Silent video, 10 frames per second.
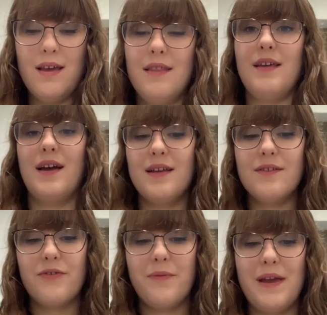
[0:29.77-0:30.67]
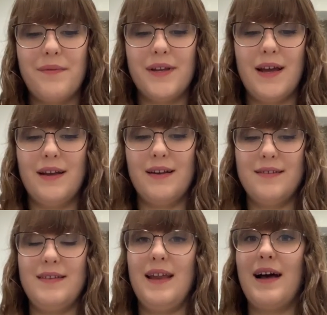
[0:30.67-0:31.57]
The audience will be able to
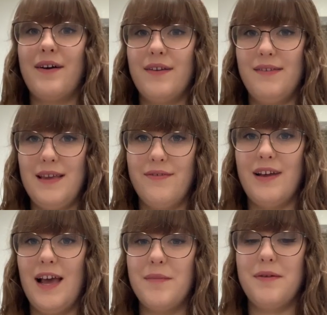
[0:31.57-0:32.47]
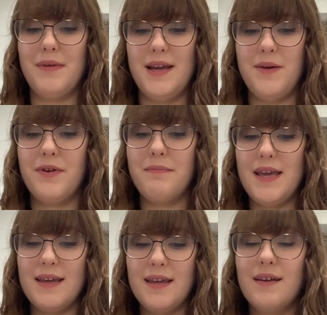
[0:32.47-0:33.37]
understand how to save time and money when
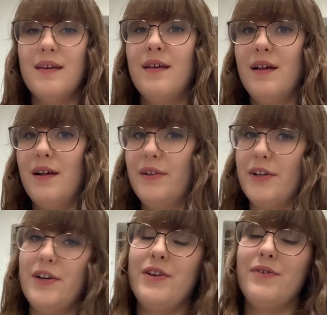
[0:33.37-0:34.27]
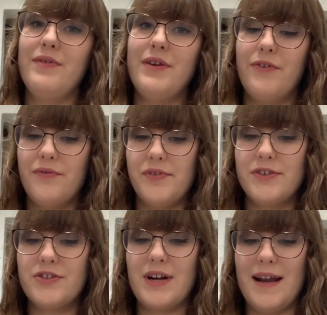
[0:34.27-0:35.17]
baking, learn new useful
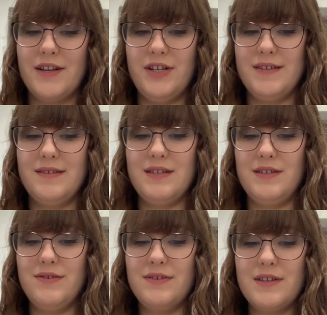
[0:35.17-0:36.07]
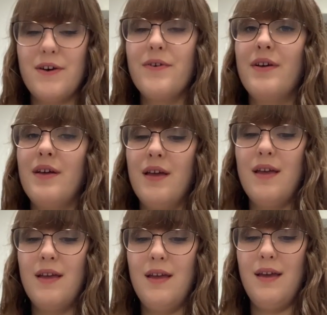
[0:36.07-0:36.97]
strategies to do so,
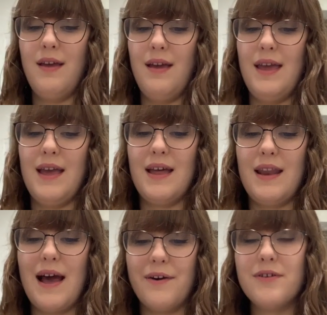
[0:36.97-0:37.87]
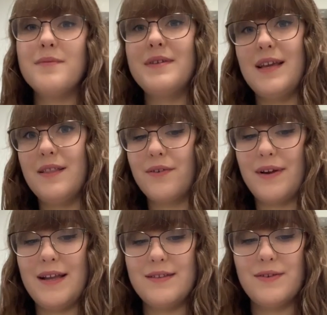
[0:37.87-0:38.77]
and how to obtain the
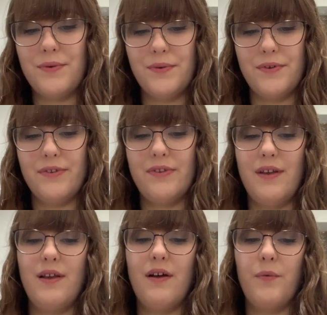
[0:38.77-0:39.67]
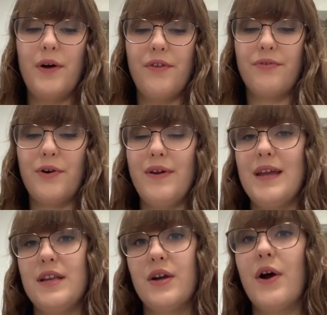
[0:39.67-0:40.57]
right tools while throwing
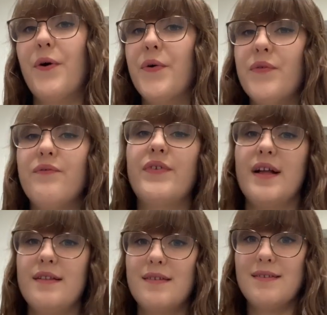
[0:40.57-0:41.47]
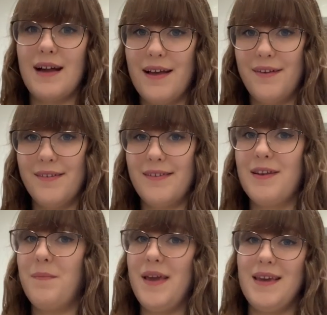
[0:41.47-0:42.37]
in your own fun styles into
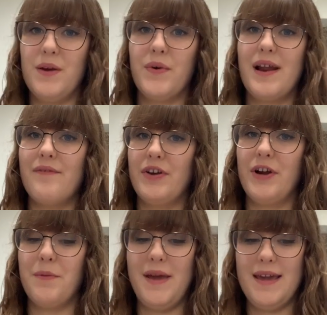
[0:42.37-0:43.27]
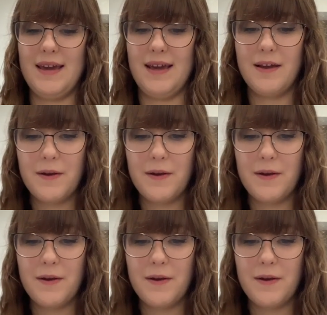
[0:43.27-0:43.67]
baking whatever you're making.